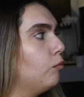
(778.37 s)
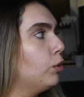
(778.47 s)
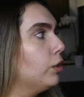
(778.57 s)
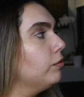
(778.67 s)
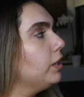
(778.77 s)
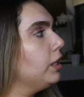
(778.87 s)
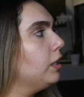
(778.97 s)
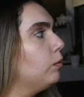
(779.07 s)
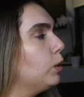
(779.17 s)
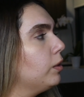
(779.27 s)
What are
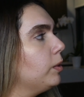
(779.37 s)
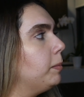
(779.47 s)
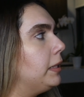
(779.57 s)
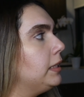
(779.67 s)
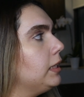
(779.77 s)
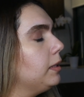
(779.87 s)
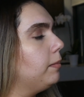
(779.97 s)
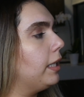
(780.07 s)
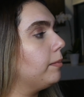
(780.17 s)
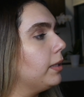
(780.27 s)
we, what are we missing,
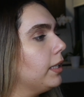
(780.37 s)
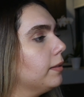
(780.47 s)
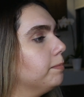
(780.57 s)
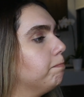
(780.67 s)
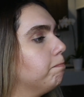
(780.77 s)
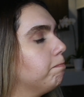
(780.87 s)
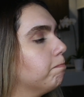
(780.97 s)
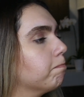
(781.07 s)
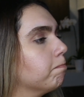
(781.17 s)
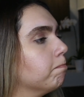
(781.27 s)
baby?
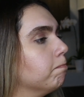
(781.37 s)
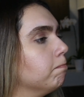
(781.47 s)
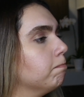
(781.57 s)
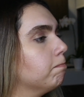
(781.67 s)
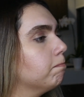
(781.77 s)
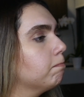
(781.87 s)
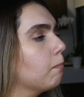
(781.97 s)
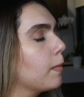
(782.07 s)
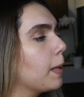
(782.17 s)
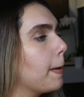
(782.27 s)
Hmm?
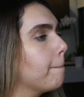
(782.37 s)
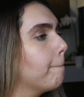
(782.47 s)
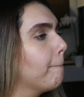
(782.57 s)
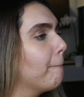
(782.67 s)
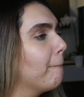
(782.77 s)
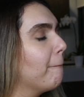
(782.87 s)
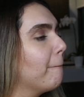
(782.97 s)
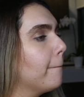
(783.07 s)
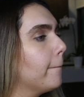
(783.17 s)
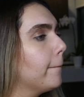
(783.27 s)
Uh, I don't
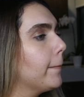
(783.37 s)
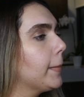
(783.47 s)
know.